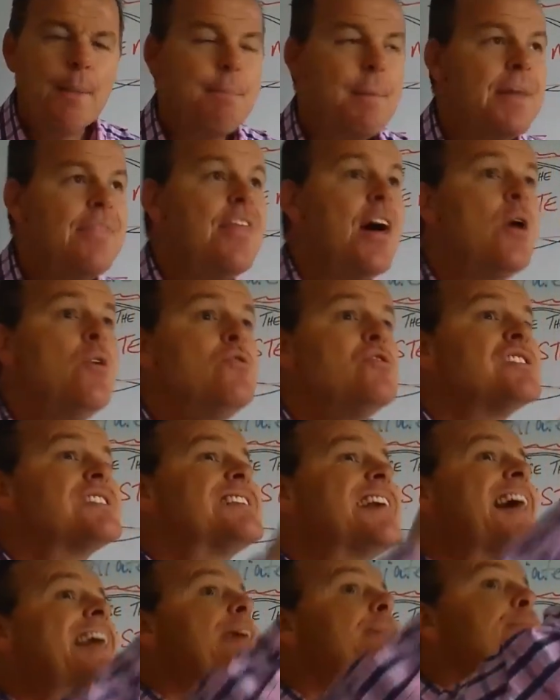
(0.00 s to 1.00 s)
But those
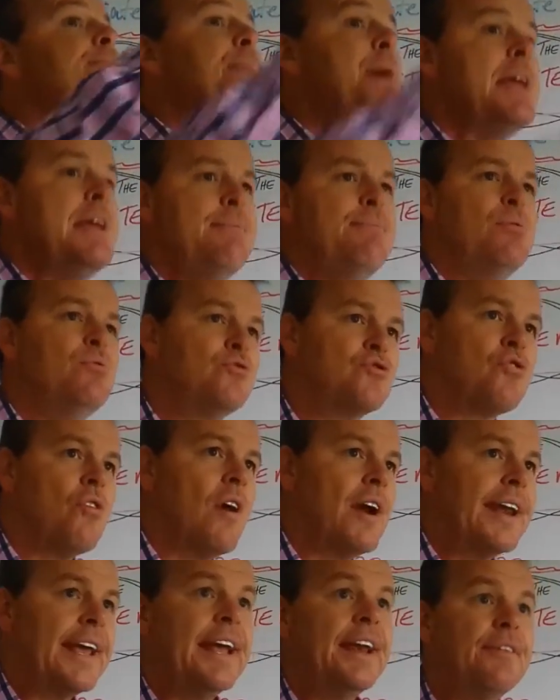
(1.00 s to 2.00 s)
same people
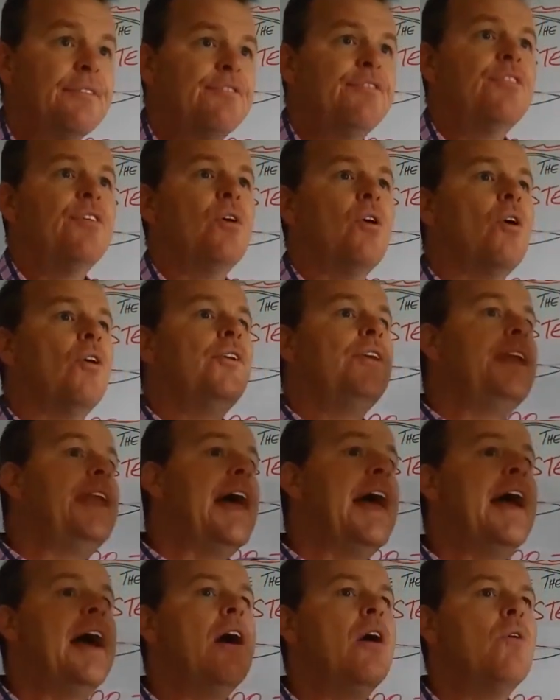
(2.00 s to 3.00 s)
trying to get a foot on
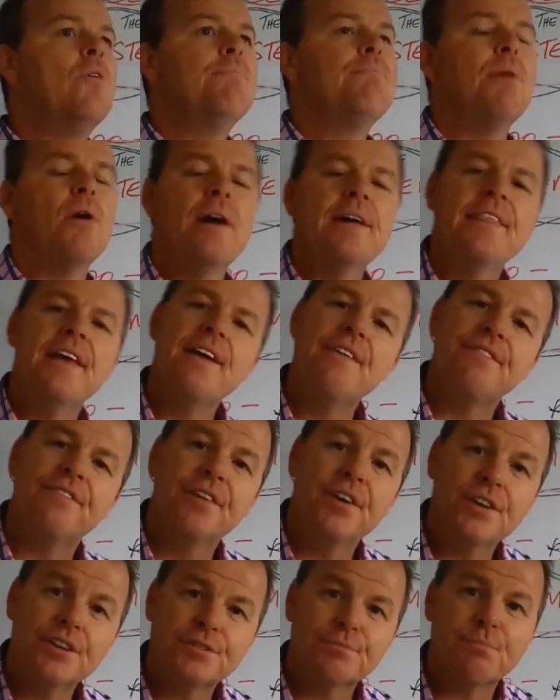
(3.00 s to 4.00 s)
now and buy their
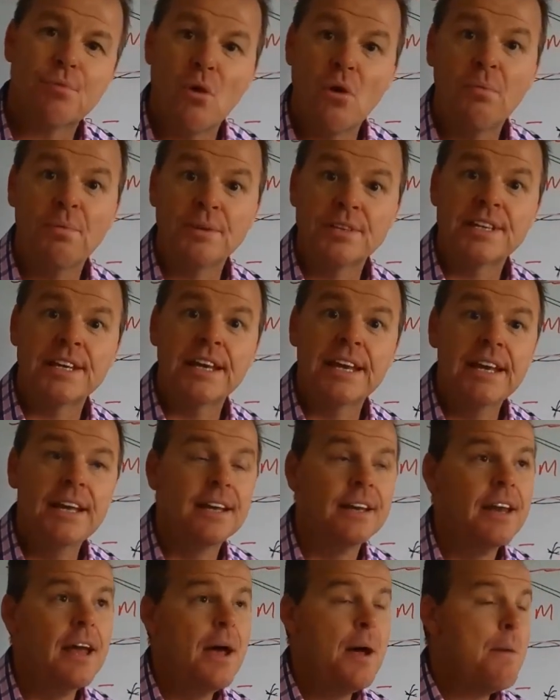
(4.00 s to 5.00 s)
first property
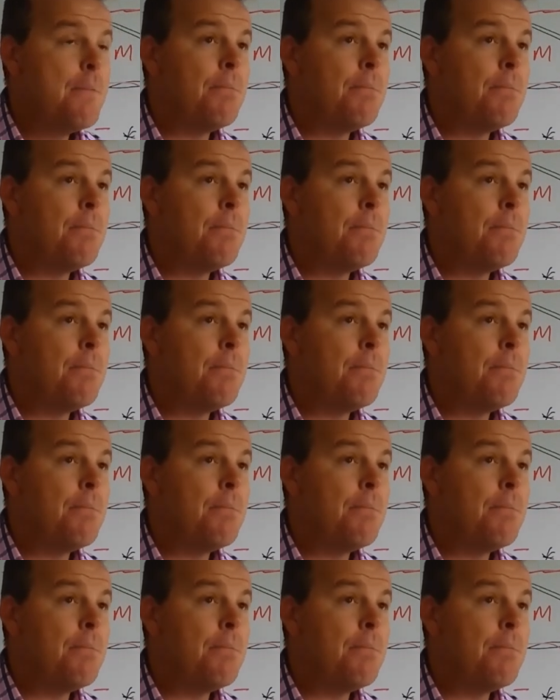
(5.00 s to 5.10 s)
and